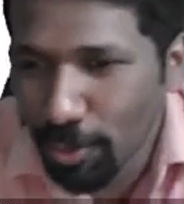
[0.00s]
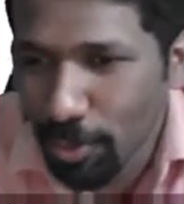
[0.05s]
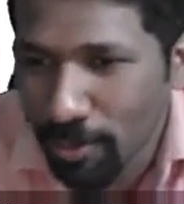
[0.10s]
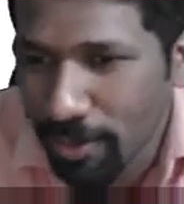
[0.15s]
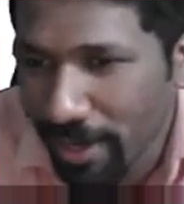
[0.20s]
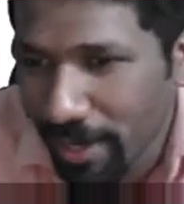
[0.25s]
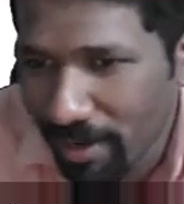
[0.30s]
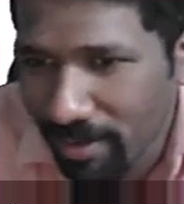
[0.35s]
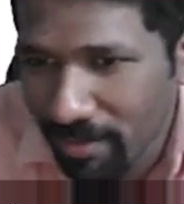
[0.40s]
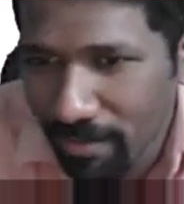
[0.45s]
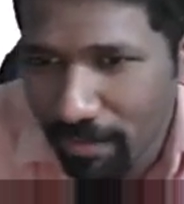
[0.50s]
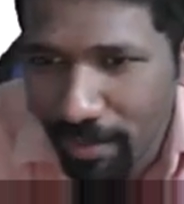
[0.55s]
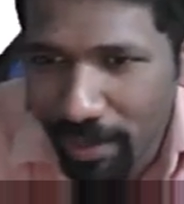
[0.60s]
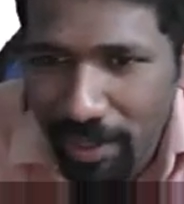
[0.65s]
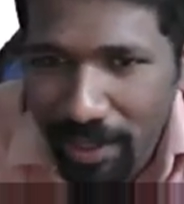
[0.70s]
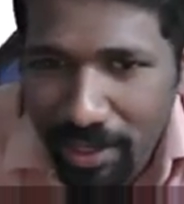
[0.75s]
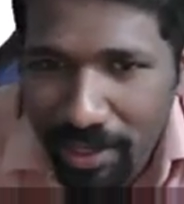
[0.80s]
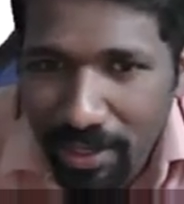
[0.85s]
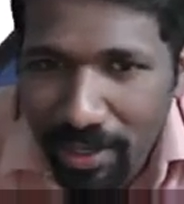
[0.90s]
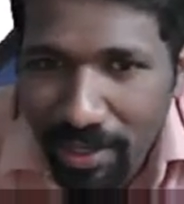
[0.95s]
That is why
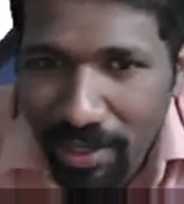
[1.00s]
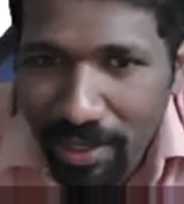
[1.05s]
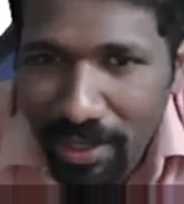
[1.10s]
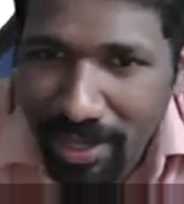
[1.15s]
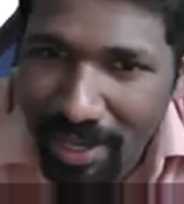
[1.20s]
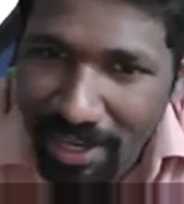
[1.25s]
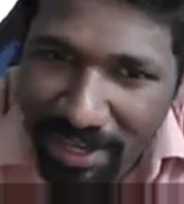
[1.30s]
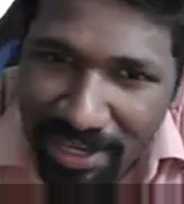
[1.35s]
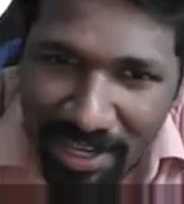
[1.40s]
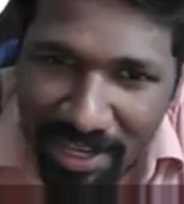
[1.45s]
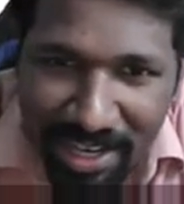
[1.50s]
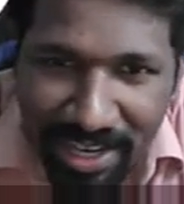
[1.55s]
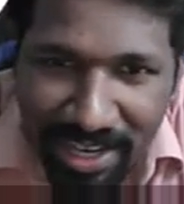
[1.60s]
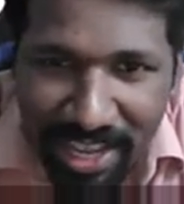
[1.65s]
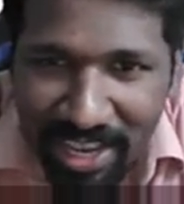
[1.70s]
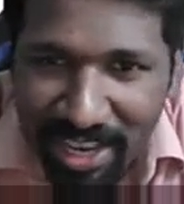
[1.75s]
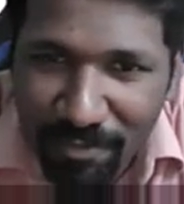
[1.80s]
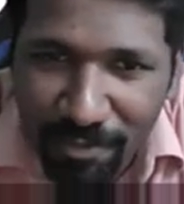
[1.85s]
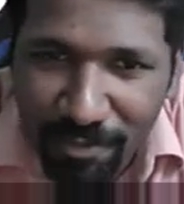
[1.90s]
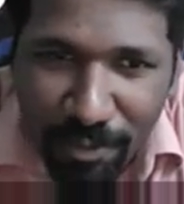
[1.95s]
getting
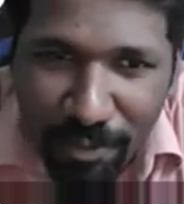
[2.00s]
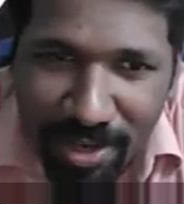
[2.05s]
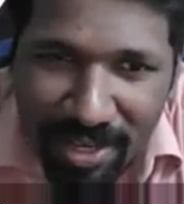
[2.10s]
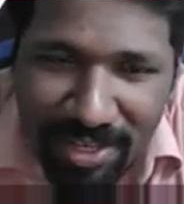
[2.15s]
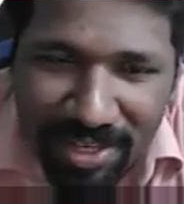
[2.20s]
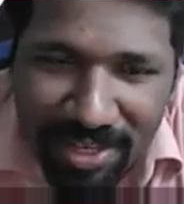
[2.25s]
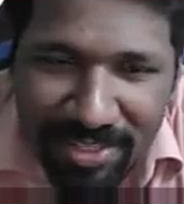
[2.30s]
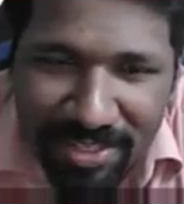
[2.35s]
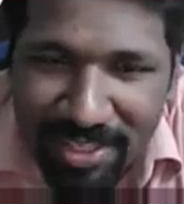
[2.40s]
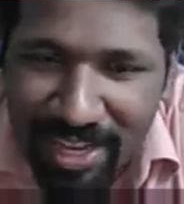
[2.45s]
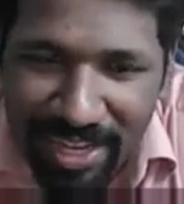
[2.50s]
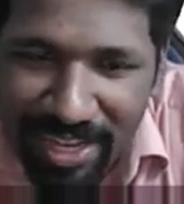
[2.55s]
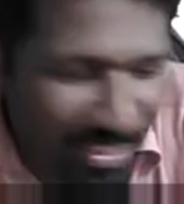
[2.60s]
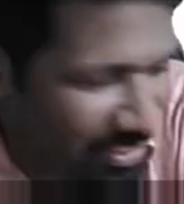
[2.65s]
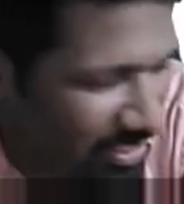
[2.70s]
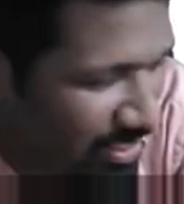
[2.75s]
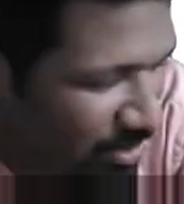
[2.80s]
948 as the answer,